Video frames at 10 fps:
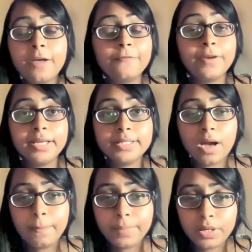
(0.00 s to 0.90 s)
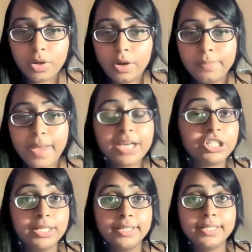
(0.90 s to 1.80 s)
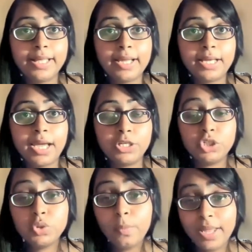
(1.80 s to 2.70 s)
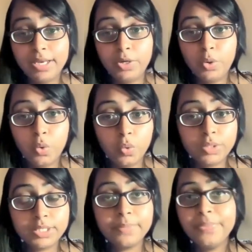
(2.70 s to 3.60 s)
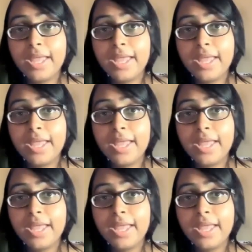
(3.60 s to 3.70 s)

For example, on machines that had too many cores,